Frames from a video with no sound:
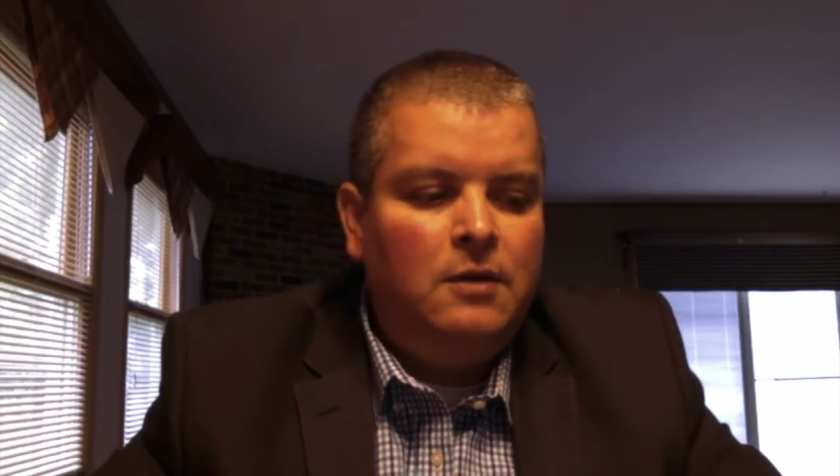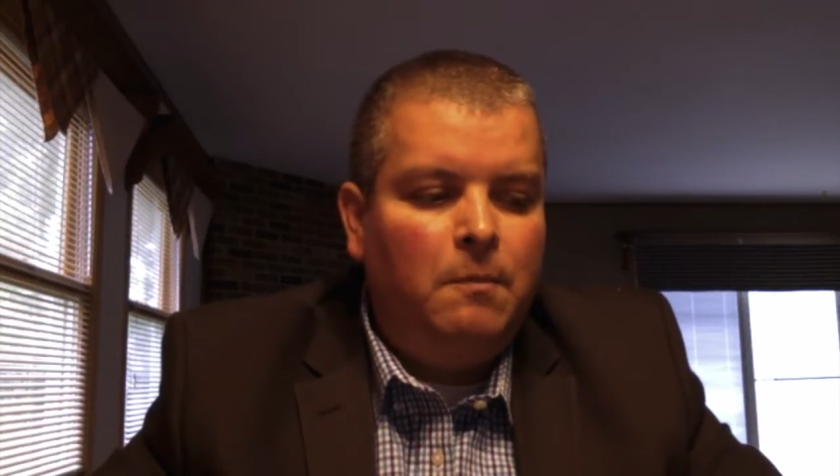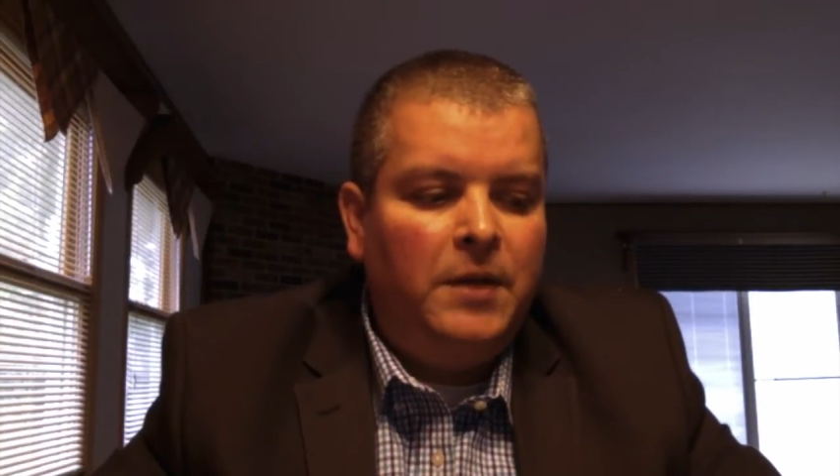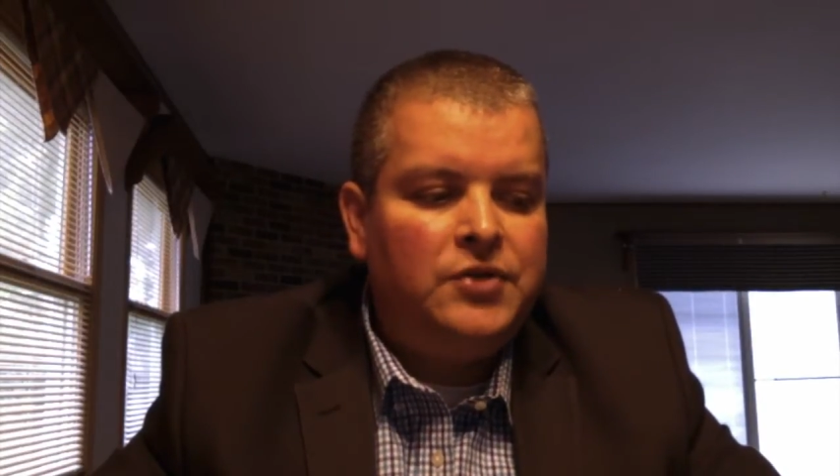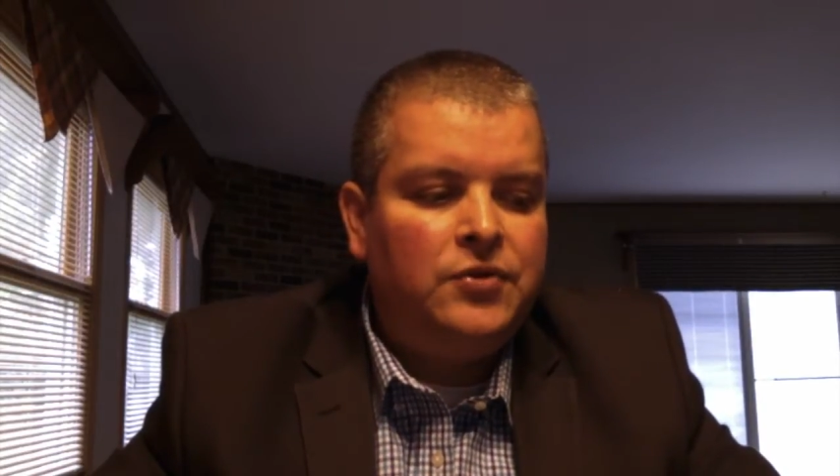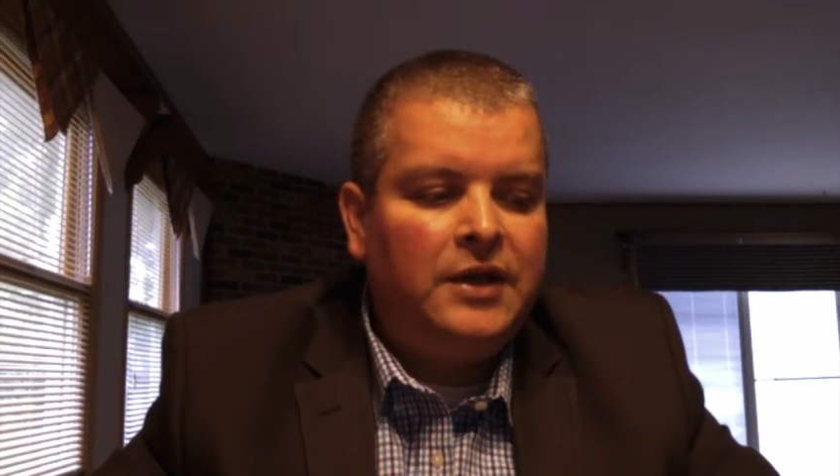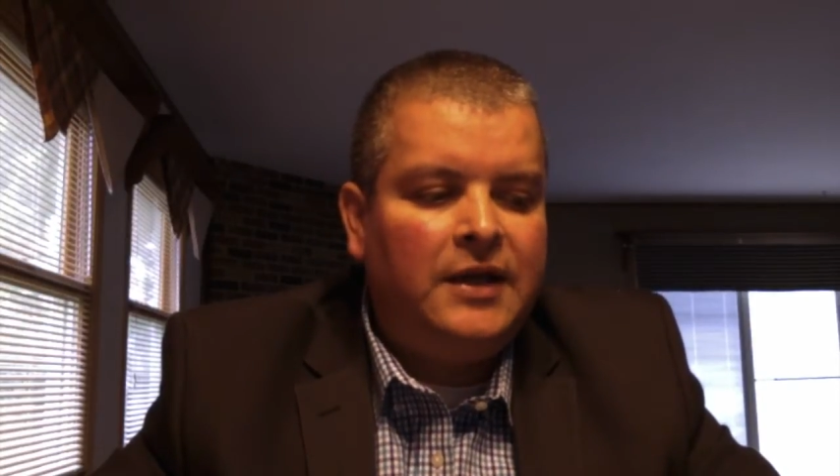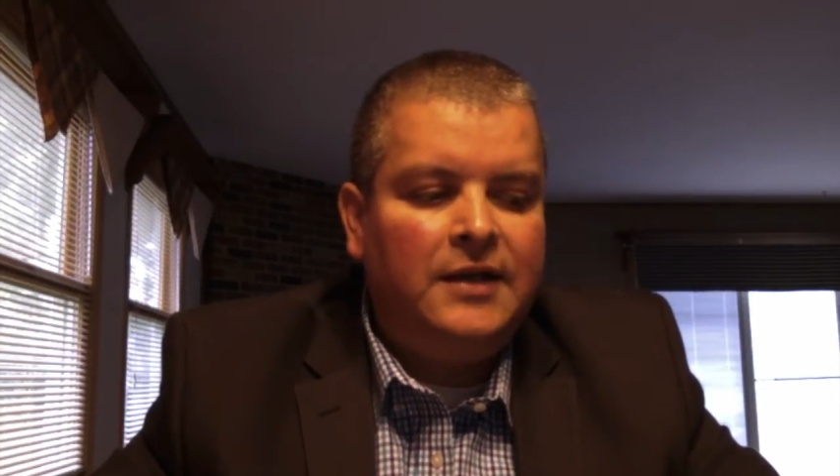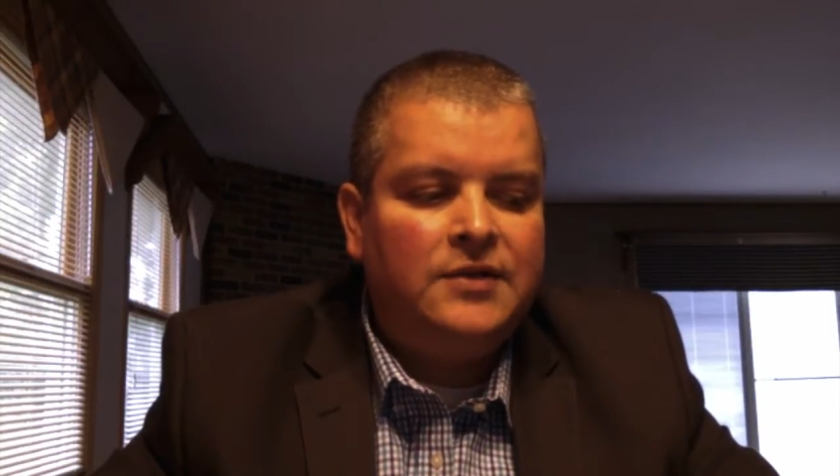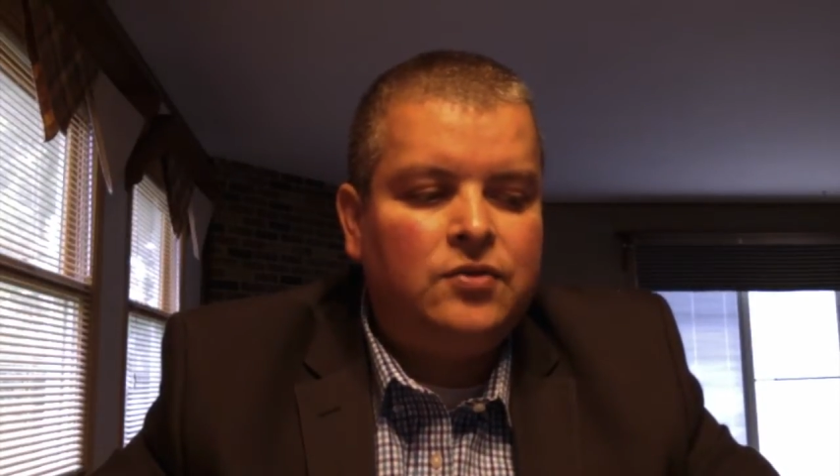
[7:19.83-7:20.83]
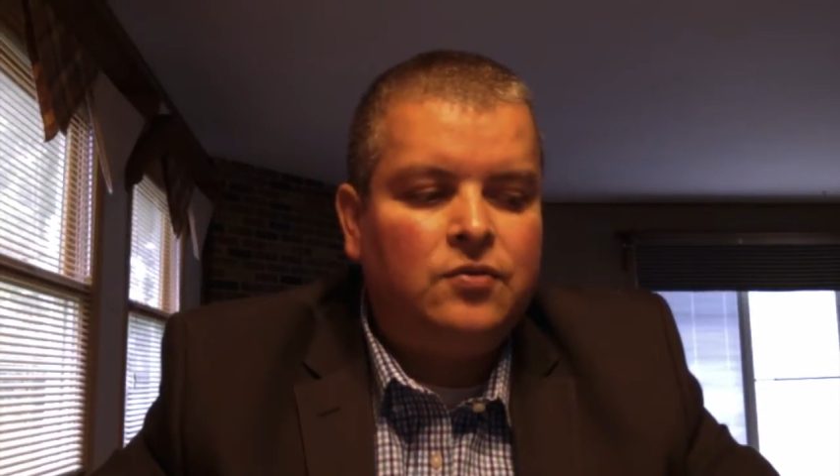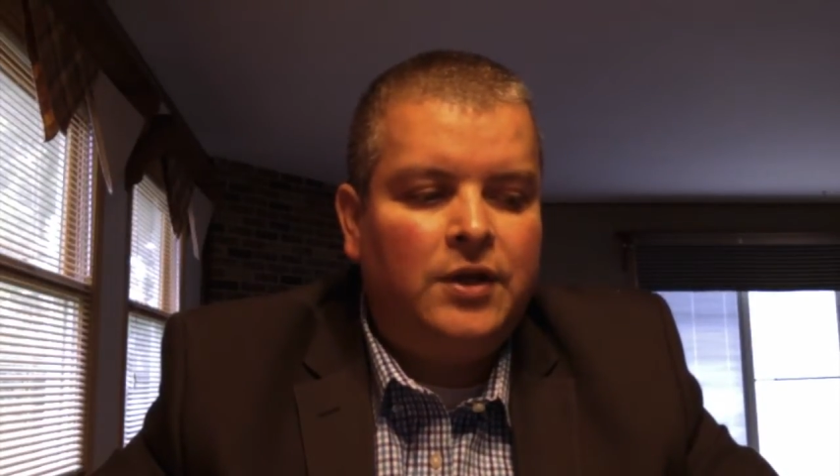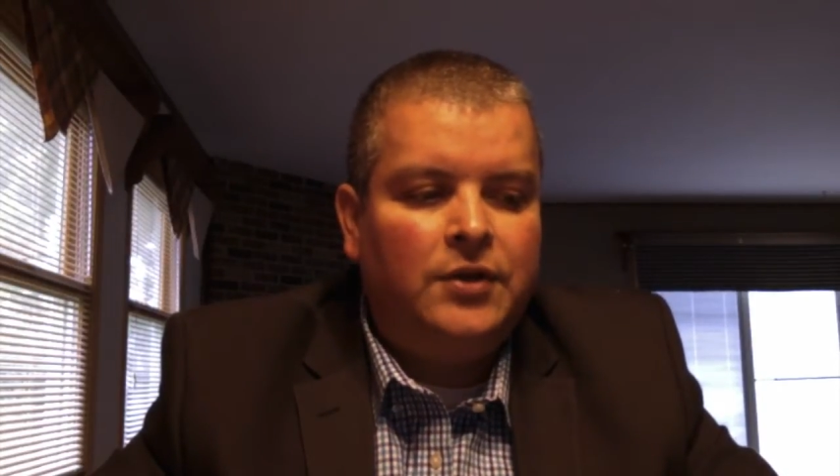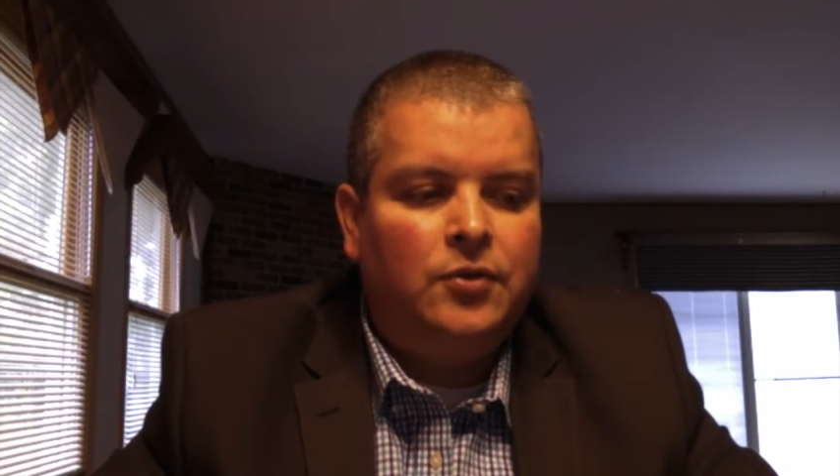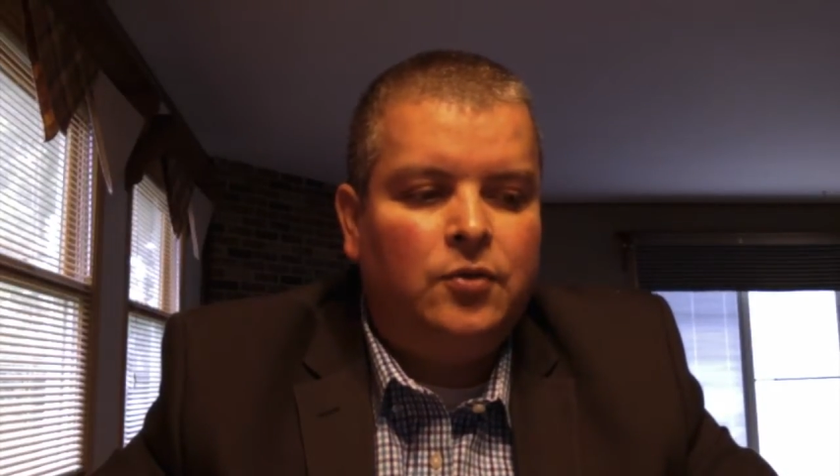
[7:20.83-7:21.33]
Measure the cases
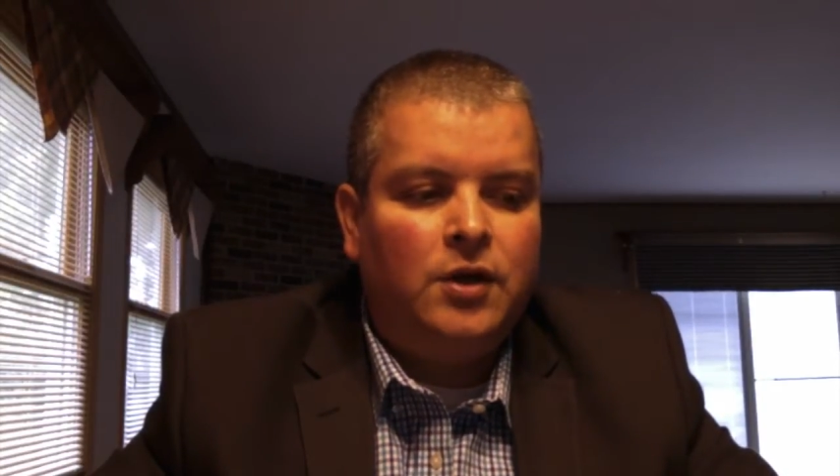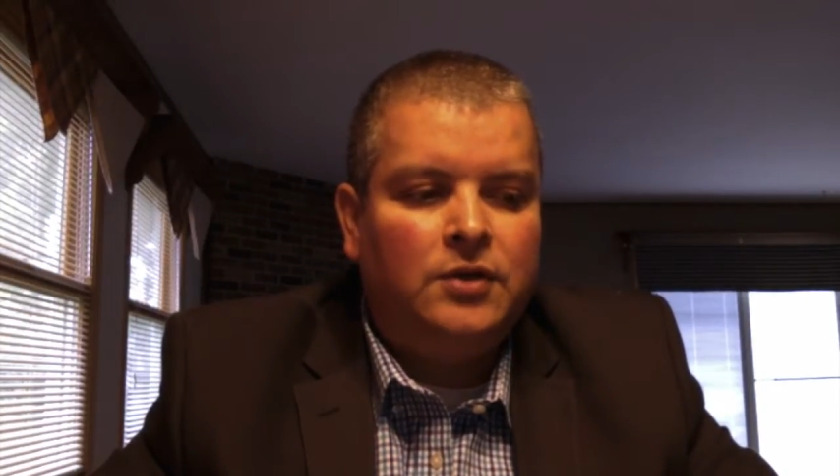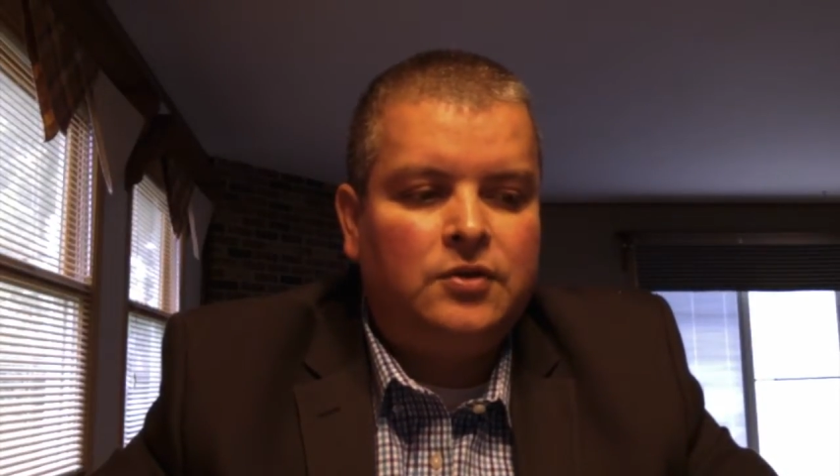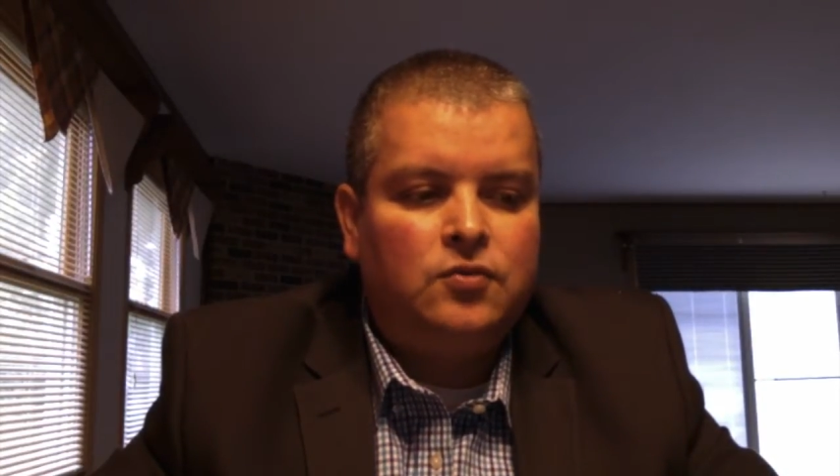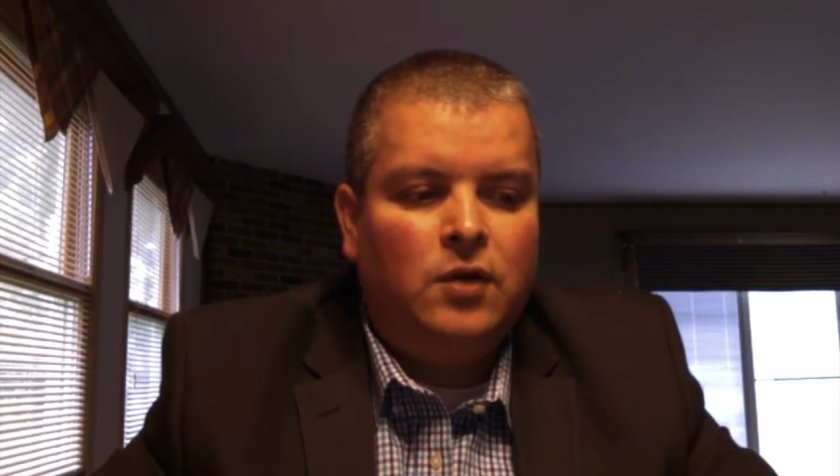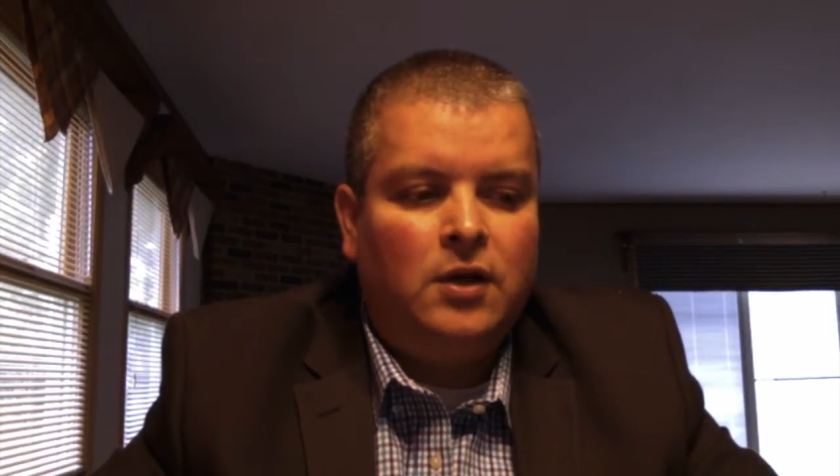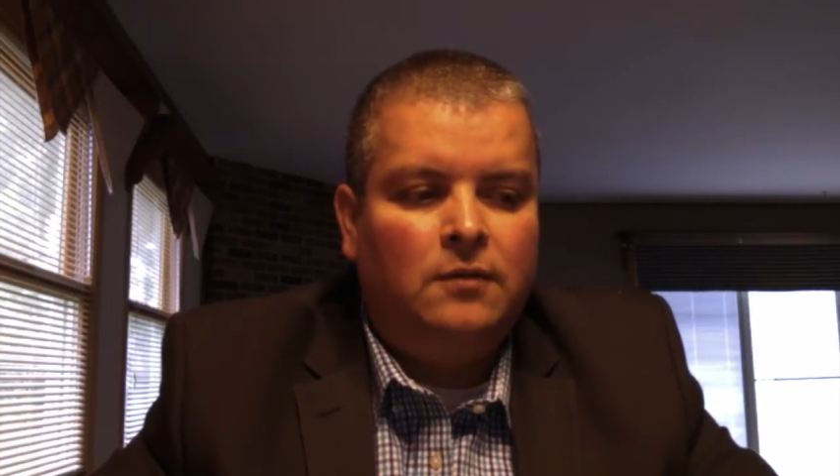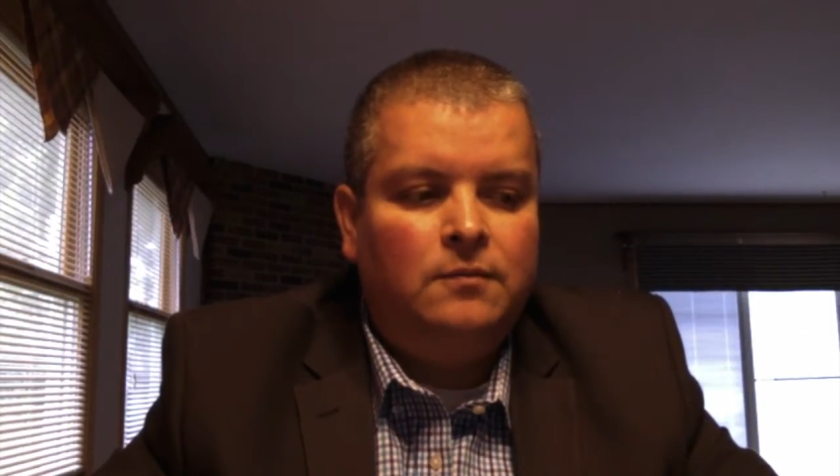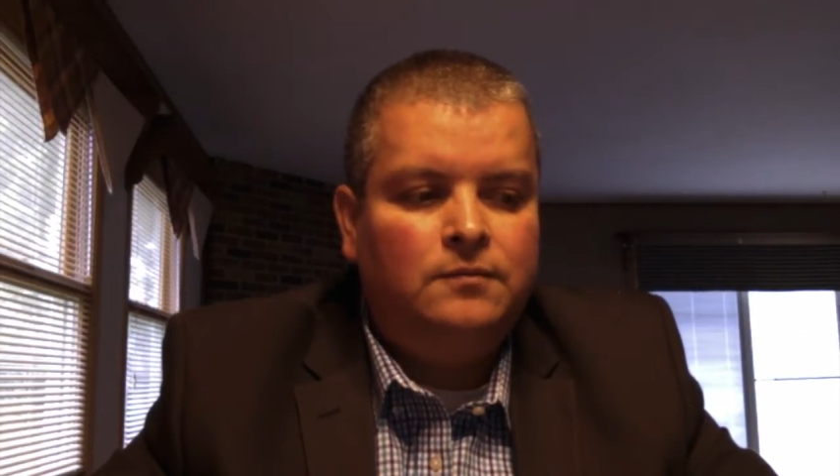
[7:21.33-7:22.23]
related to drugs as well.